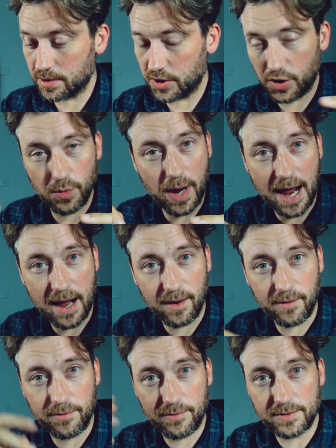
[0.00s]
you
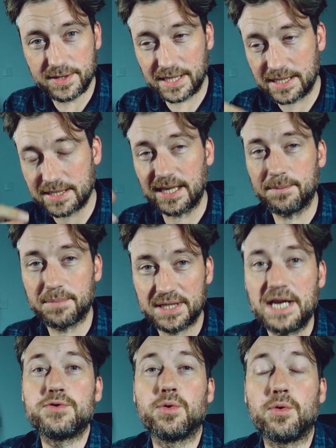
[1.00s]
have 16
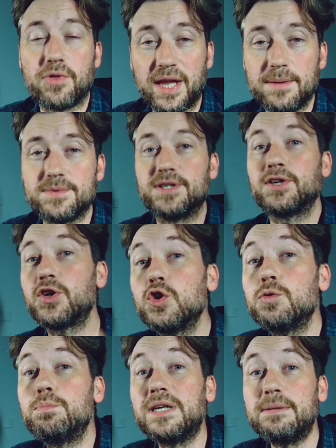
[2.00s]
potential themes that
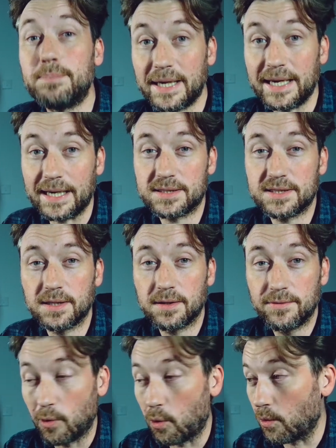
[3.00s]
could be picked
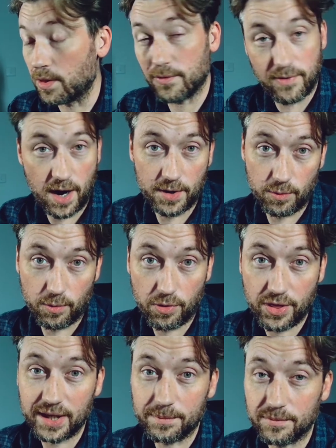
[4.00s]
for the final
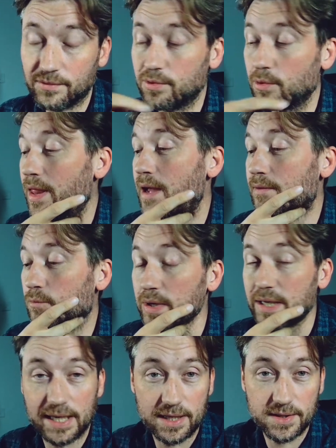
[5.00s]
theme for that
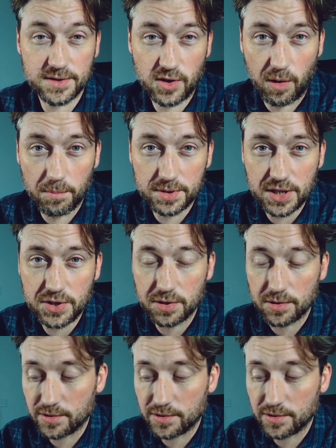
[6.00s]
weekend's competition.